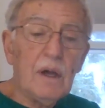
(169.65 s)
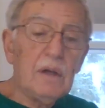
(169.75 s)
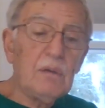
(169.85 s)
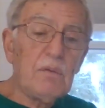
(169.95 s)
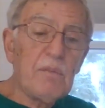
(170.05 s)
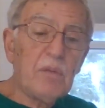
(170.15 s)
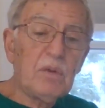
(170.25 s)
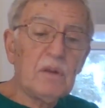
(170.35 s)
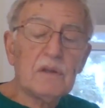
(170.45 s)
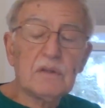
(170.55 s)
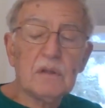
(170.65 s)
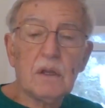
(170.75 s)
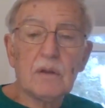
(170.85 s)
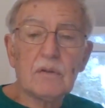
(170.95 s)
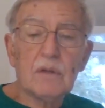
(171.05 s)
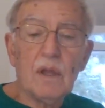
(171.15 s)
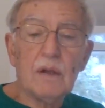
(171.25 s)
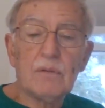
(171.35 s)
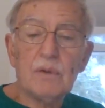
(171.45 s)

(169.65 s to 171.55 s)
How do you remember these things and